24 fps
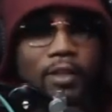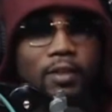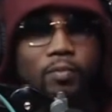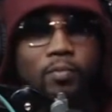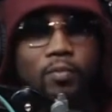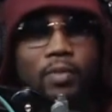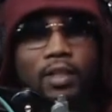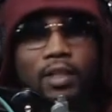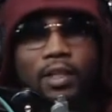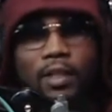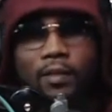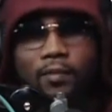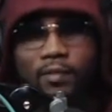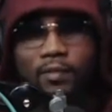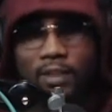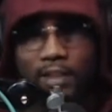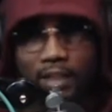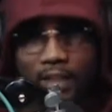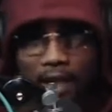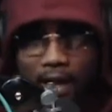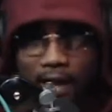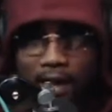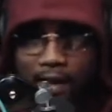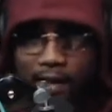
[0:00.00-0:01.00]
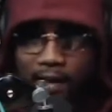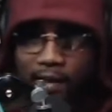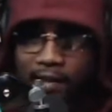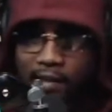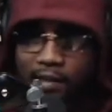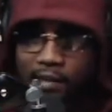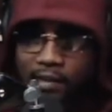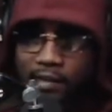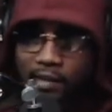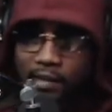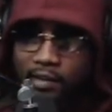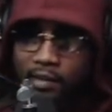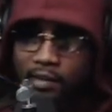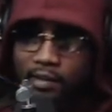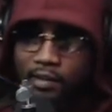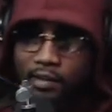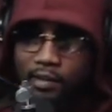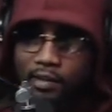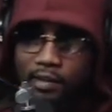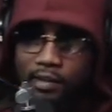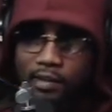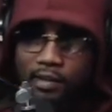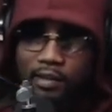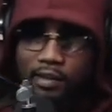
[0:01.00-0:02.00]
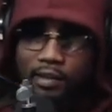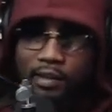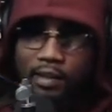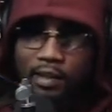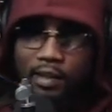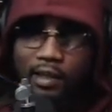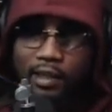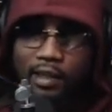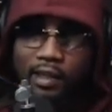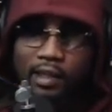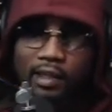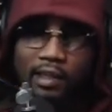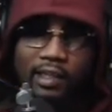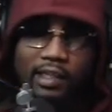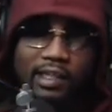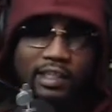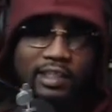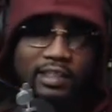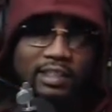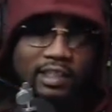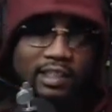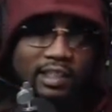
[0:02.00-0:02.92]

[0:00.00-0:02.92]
believe it's God, and He see